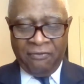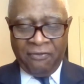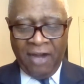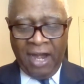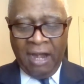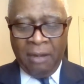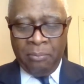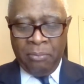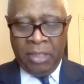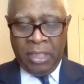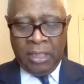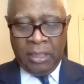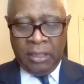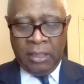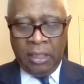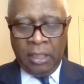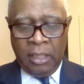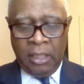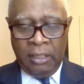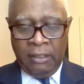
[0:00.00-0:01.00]
environmental
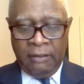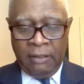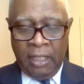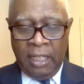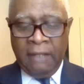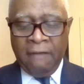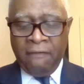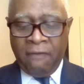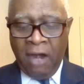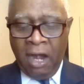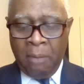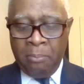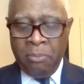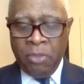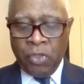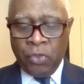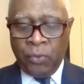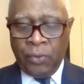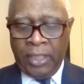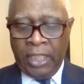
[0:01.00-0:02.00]

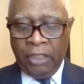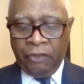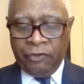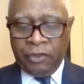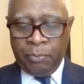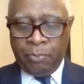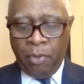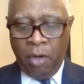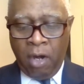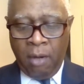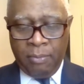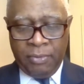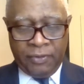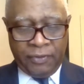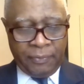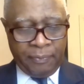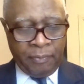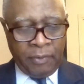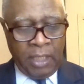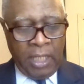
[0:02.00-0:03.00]
and health
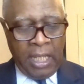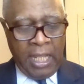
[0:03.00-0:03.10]
departments.